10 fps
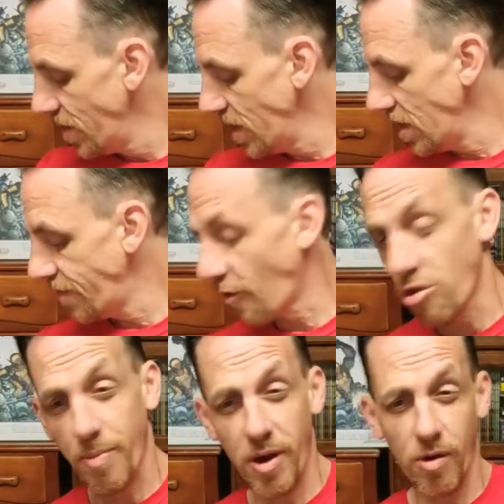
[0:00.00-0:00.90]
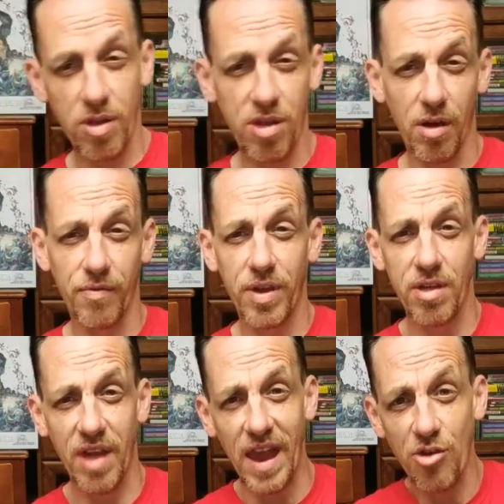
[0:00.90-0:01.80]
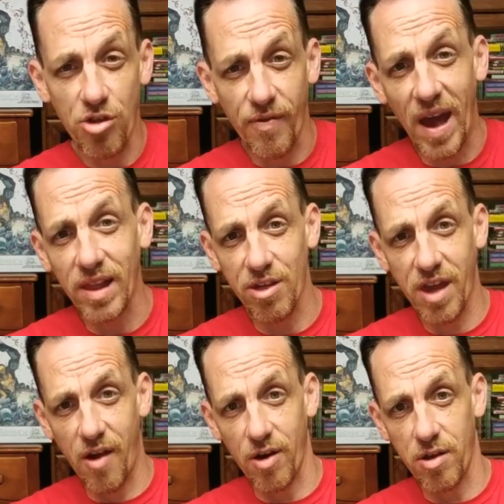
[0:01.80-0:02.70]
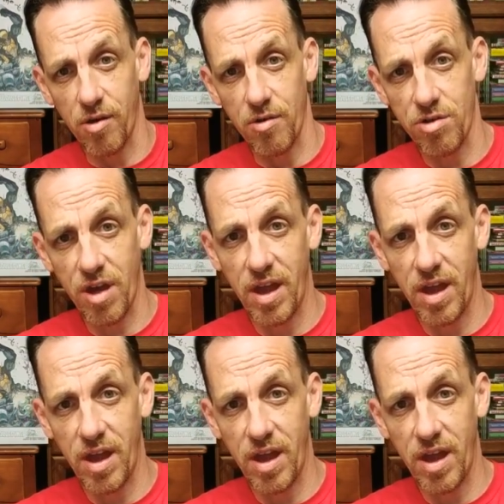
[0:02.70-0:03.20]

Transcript: the first appearance of these Agents of Atlas characters,